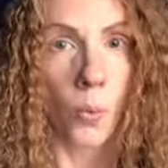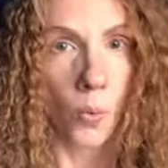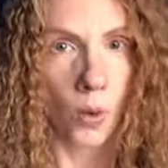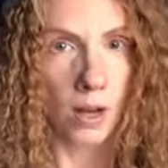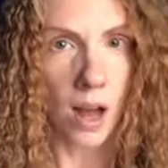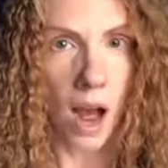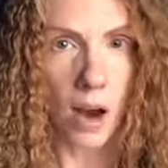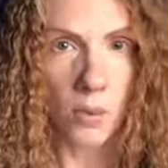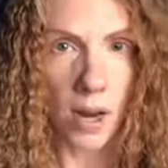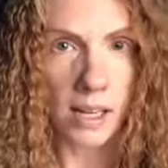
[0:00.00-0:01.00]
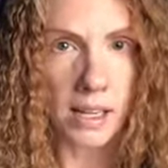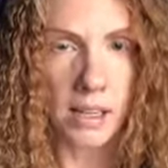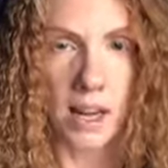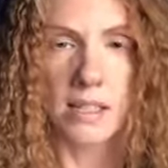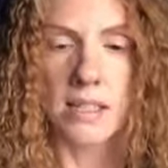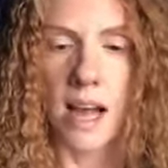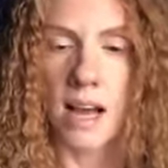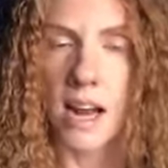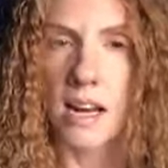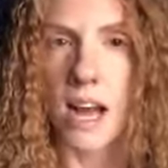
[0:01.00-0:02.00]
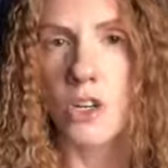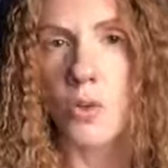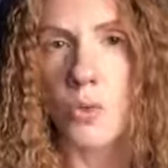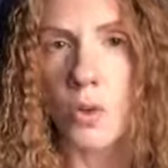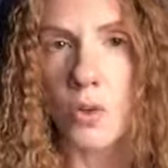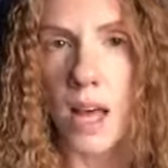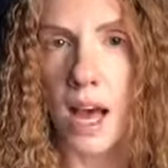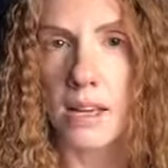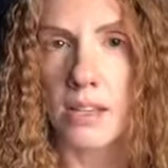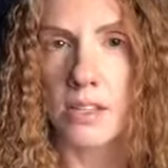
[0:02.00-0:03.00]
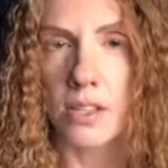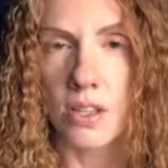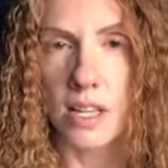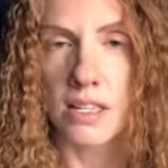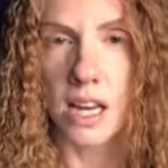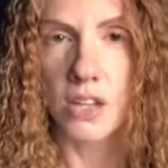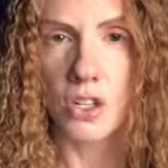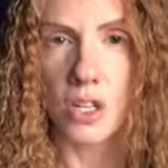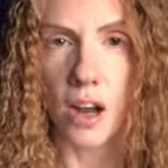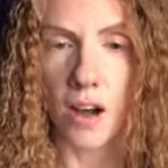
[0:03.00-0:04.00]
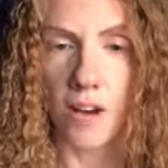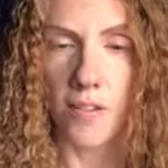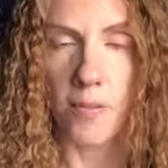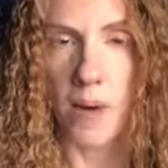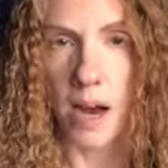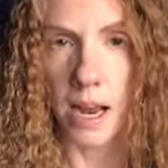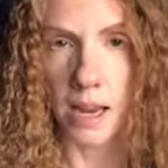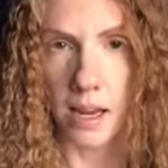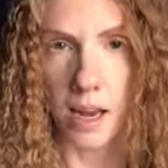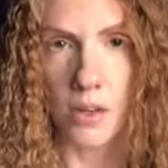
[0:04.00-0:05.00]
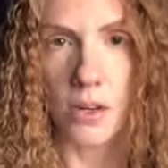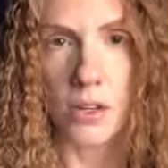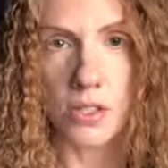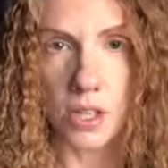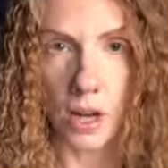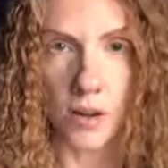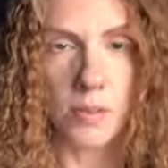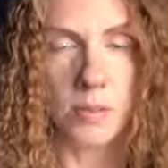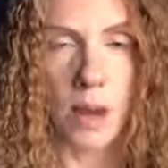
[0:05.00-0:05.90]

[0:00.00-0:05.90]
when I recognized that and I drew that to the attention of my other selves,